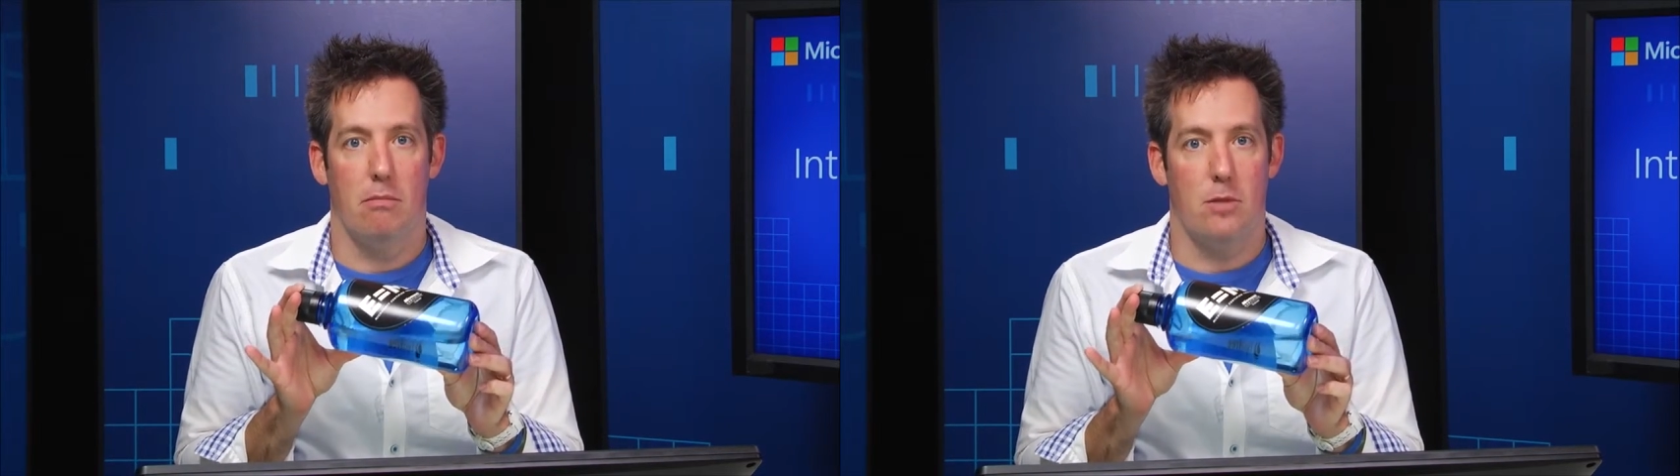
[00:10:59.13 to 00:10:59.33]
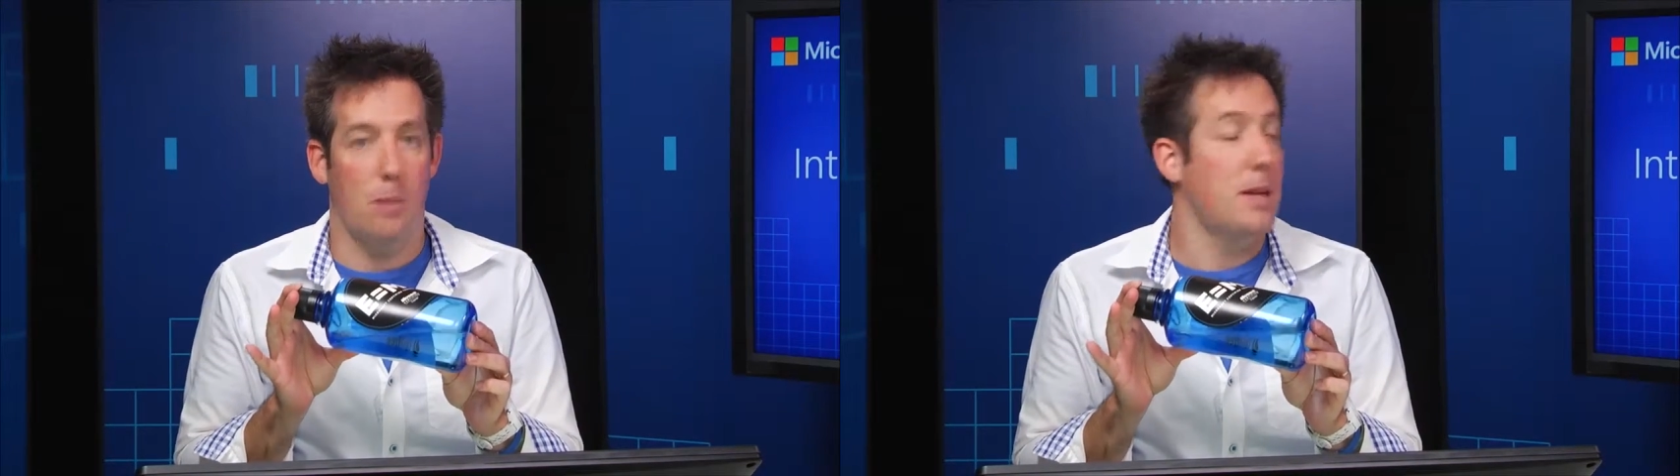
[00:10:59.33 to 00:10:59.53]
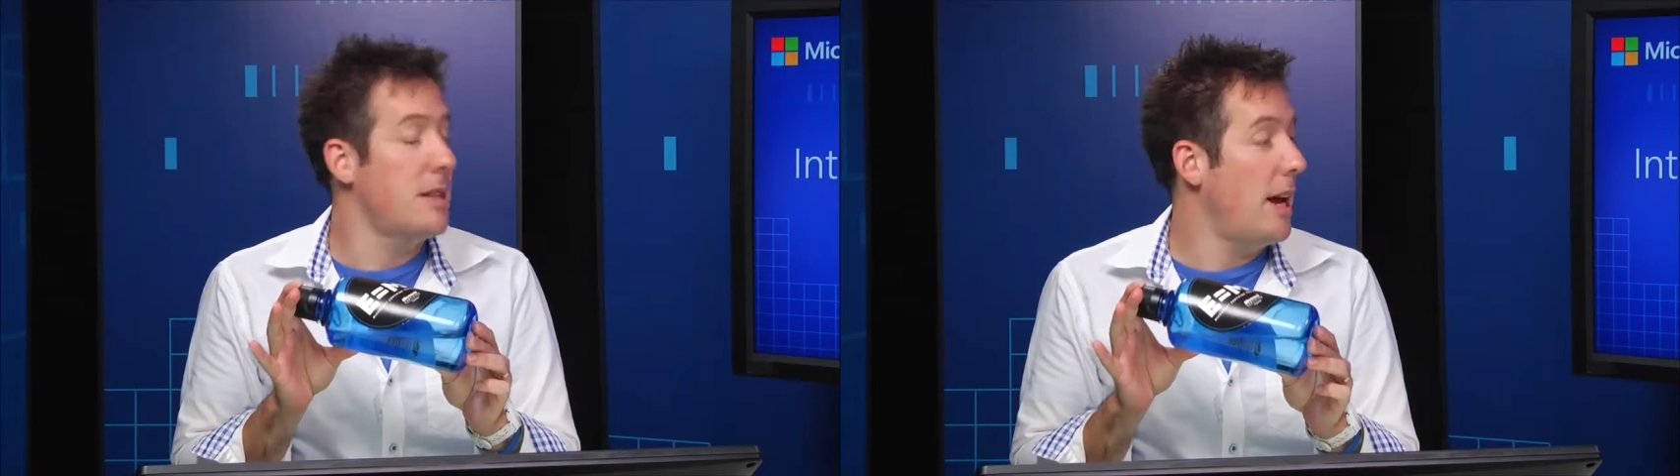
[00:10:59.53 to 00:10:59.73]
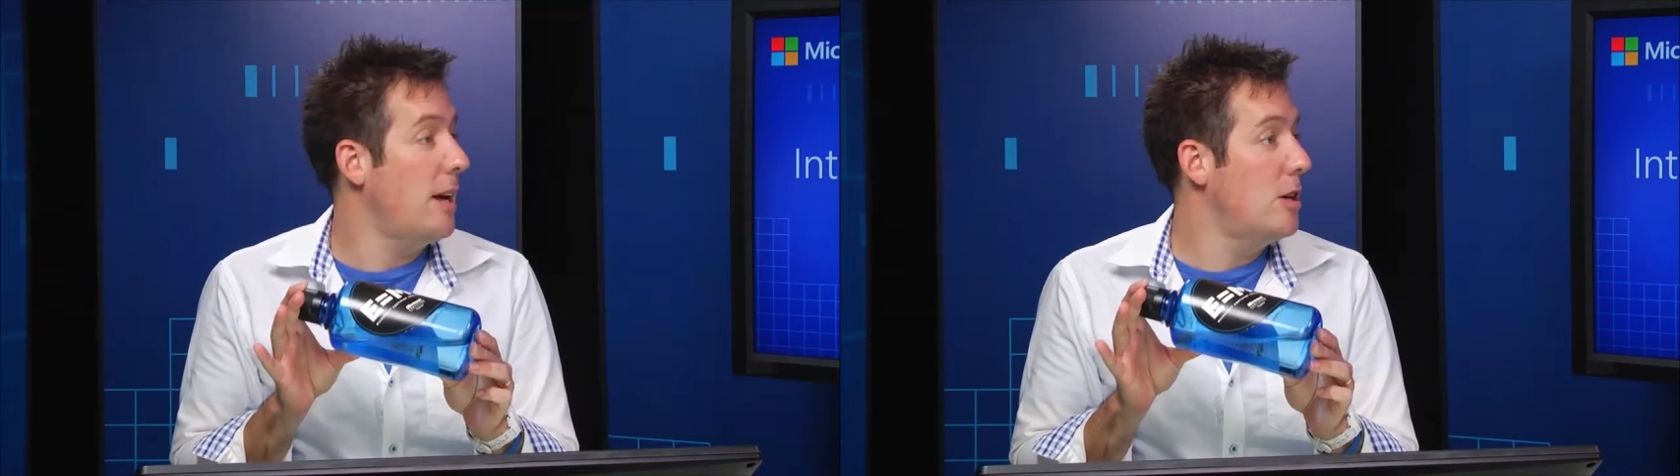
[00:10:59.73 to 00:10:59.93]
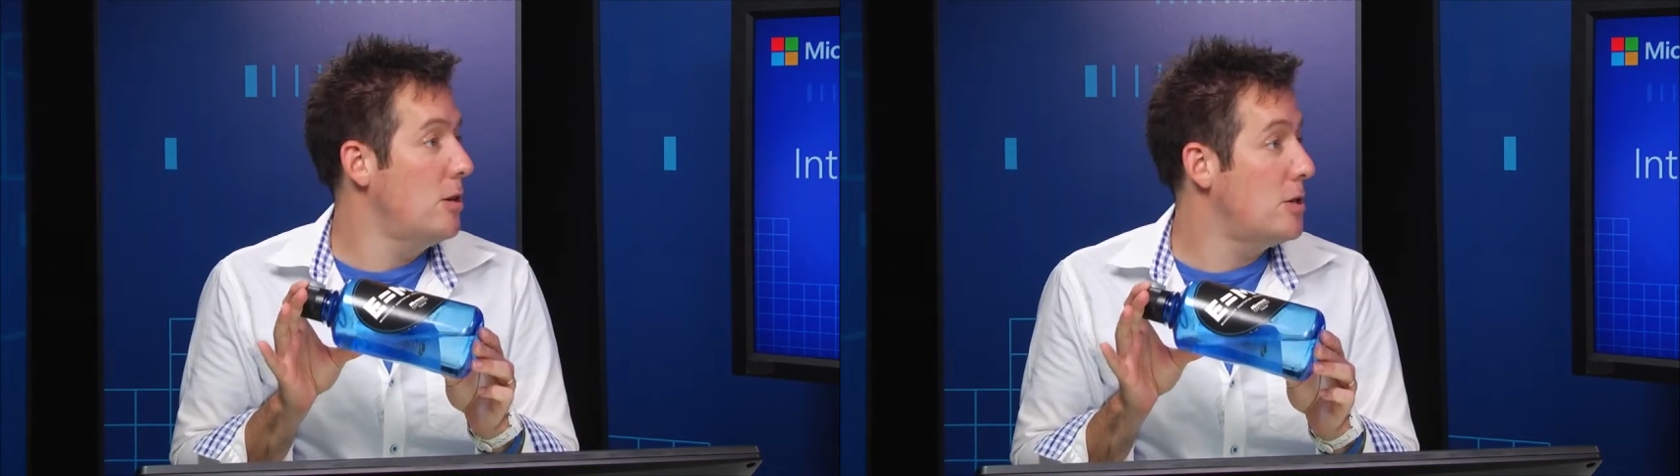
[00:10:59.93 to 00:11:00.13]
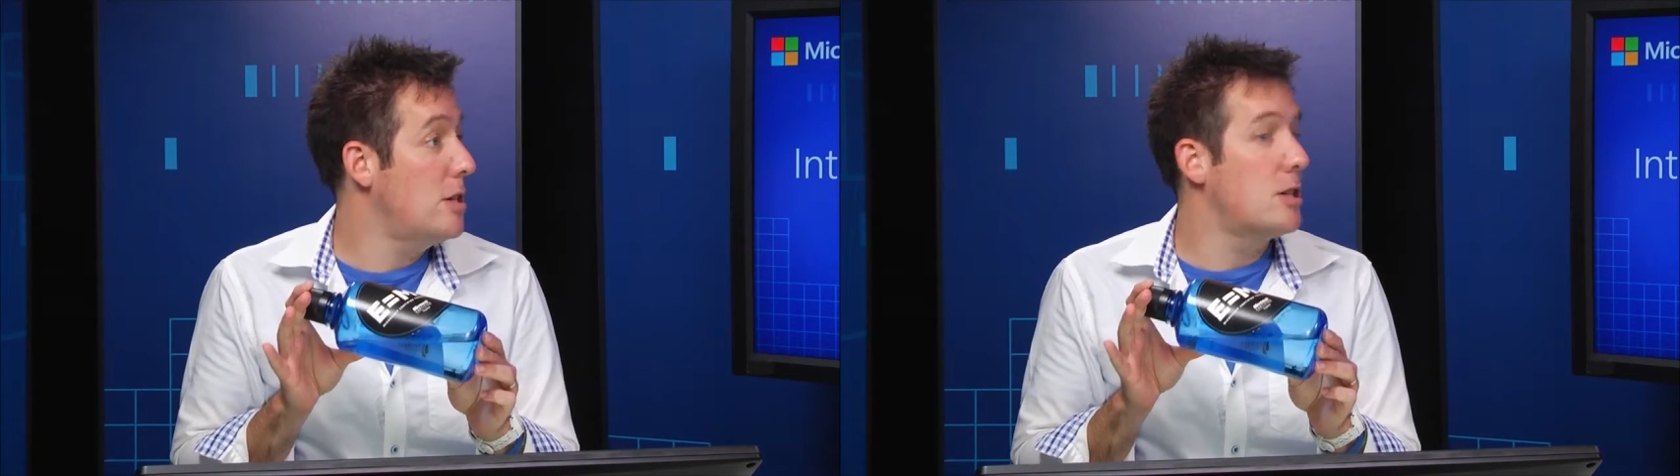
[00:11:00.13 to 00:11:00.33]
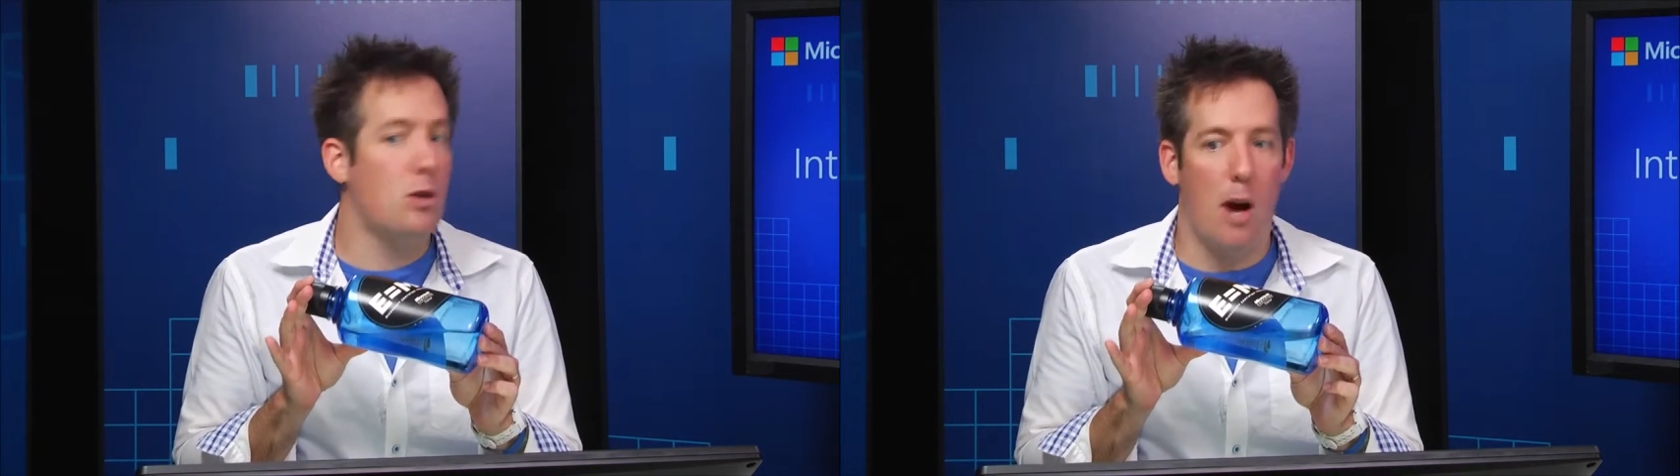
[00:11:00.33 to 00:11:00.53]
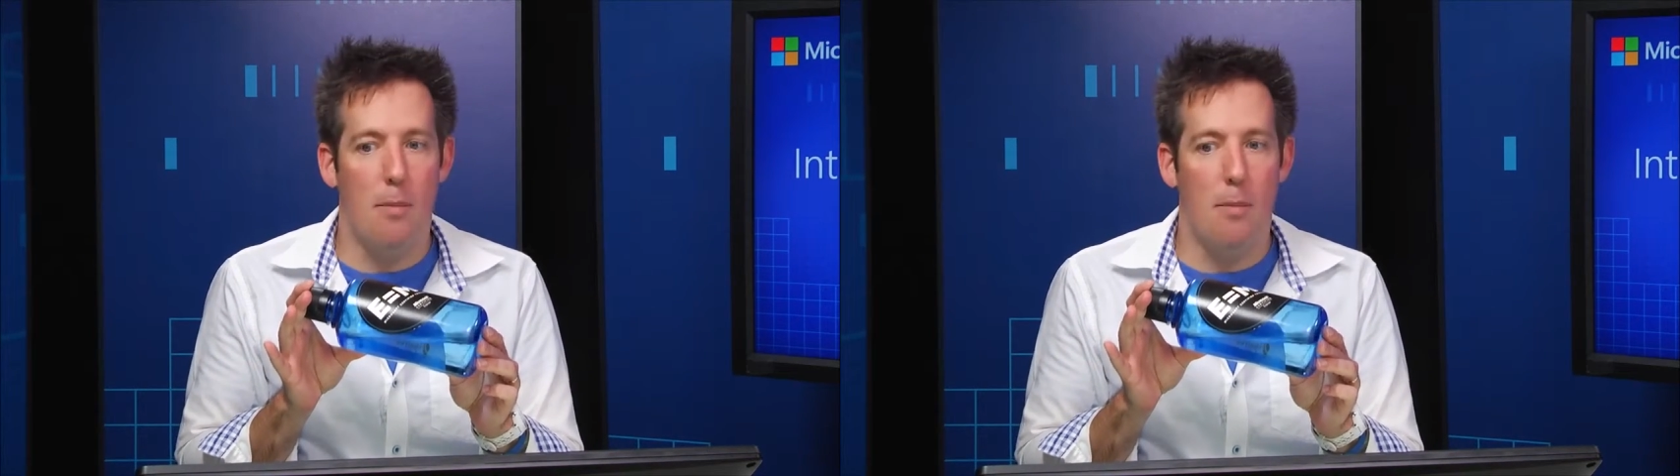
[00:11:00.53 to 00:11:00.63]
something that I could use to describe